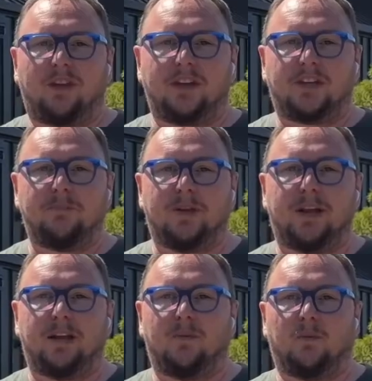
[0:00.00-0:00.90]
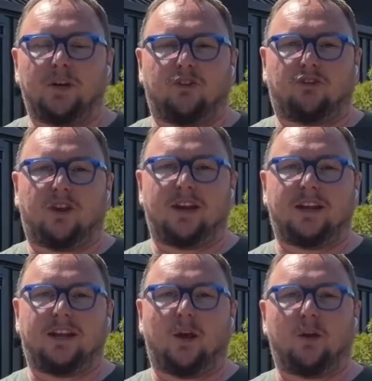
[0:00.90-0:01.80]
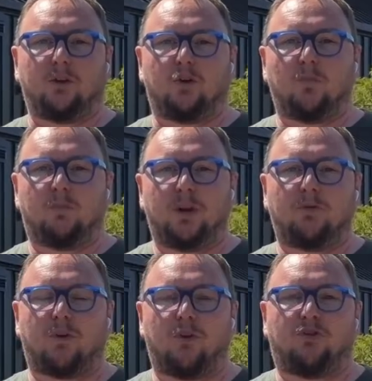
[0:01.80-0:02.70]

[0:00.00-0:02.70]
actually mean when you're trying to go and do a big road